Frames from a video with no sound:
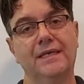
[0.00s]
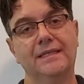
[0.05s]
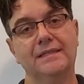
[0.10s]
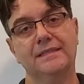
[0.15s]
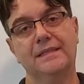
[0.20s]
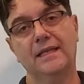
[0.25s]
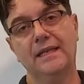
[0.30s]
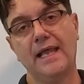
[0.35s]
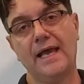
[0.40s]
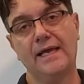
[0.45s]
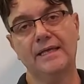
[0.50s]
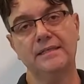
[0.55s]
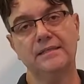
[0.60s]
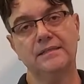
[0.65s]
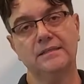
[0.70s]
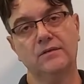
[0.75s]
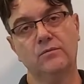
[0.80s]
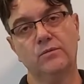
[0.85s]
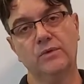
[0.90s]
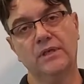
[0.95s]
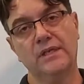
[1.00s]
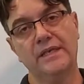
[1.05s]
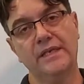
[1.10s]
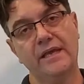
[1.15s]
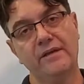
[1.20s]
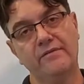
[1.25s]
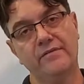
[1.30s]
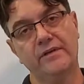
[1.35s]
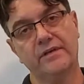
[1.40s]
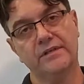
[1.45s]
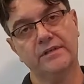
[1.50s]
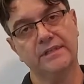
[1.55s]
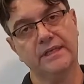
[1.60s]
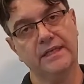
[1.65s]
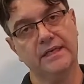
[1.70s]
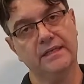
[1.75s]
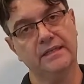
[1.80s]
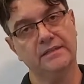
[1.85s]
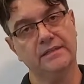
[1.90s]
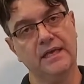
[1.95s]
the lights will never
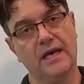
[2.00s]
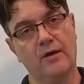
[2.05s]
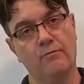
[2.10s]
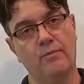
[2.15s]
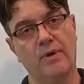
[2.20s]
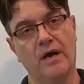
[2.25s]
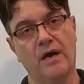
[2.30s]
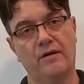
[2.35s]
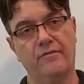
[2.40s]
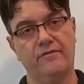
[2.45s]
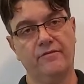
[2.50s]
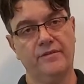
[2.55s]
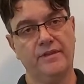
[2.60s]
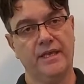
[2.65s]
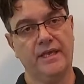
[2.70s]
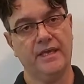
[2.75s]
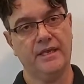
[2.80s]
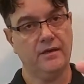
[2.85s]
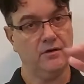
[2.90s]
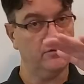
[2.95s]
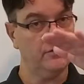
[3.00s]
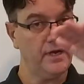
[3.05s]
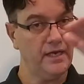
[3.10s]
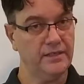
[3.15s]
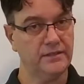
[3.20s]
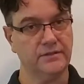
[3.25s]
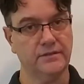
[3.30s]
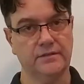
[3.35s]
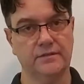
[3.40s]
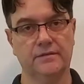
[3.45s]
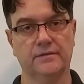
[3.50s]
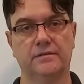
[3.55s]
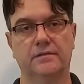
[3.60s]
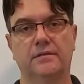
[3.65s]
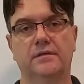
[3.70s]
tilt above the horizon.